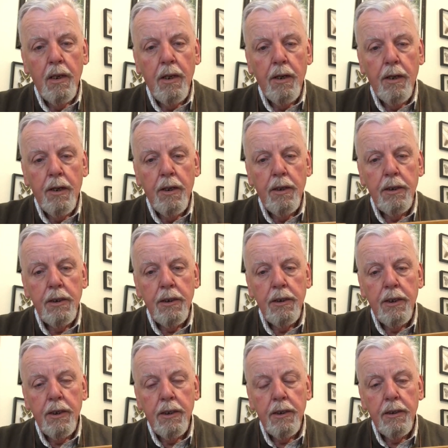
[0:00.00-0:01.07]

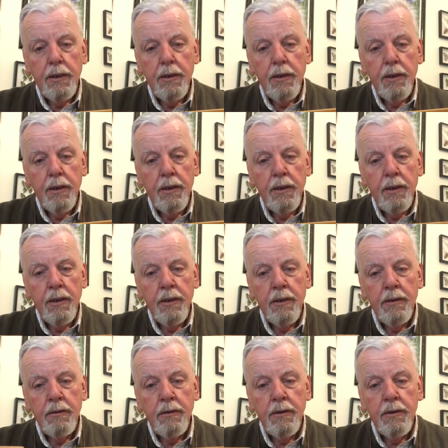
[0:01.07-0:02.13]
And
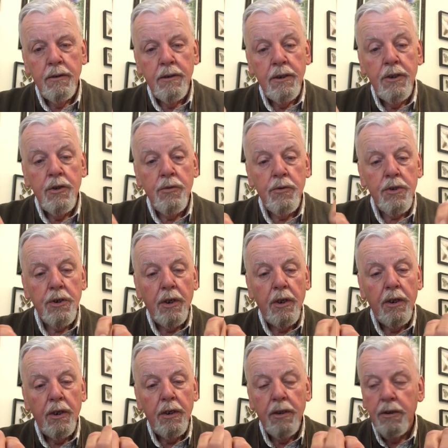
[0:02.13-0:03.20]

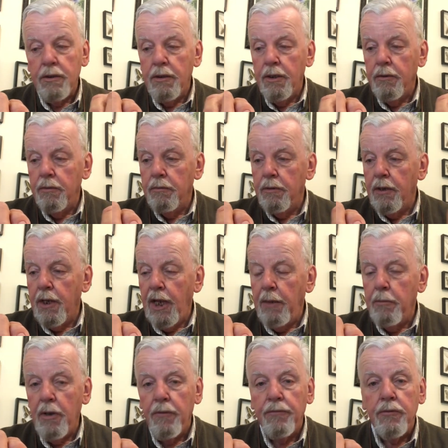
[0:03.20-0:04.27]
interestingly, it
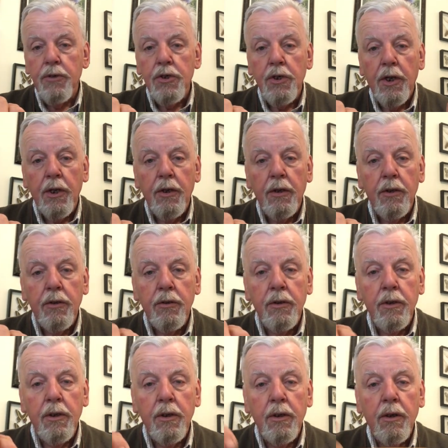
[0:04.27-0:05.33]
came up for sale on